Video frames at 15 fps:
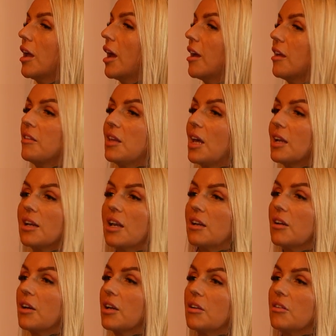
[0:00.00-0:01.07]
and
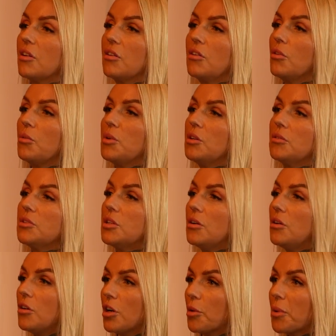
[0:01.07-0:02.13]
that, like, you know, we don't
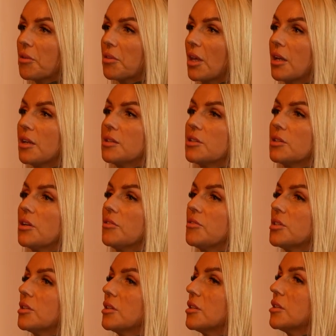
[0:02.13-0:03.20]
talk about that in
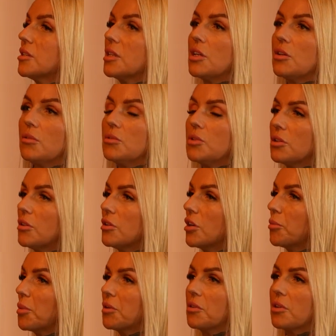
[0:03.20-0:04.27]
services. They don't
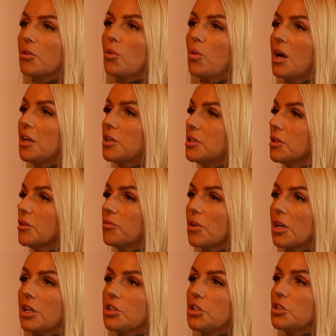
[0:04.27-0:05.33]
talk about the quality of
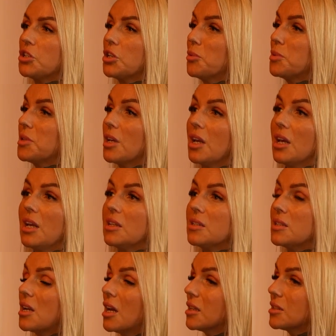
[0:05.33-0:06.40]
relationships.
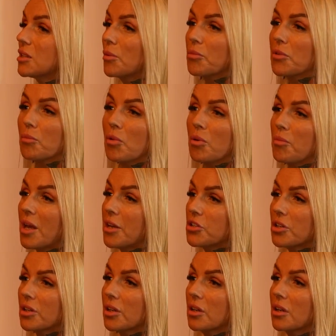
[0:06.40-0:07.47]
It's not something we
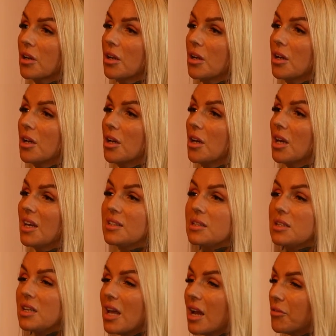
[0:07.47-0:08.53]
measure.
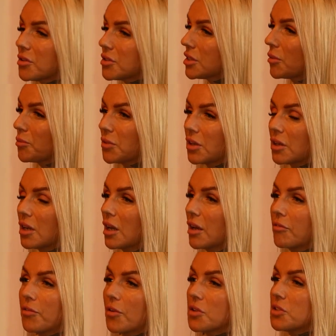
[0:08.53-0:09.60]
It's never something a
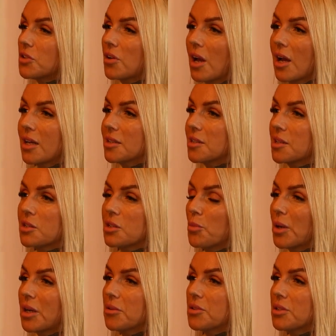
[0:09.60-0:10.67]
funder asks
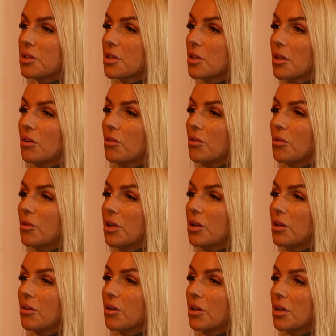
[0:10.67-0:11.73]
about, you know, in
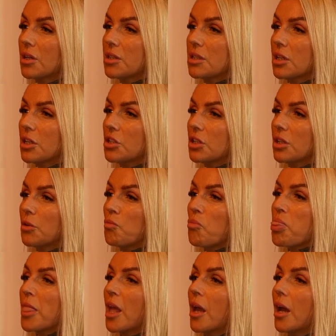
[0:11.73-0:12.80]
an organization.
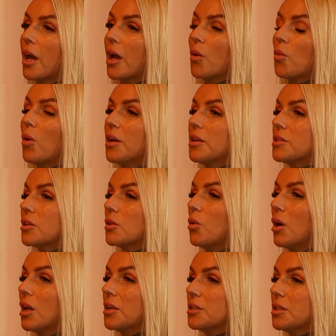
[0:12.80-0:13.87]
What is the
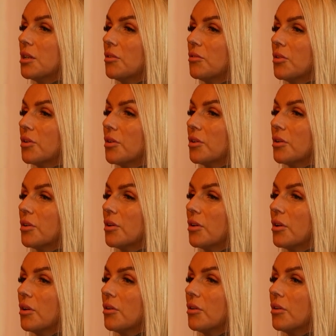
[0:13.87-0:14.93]
quality of
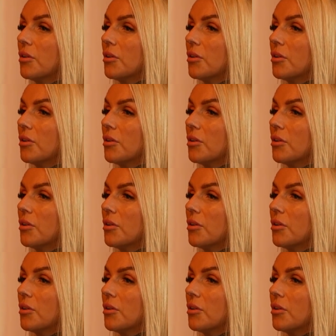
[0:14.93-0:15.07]
your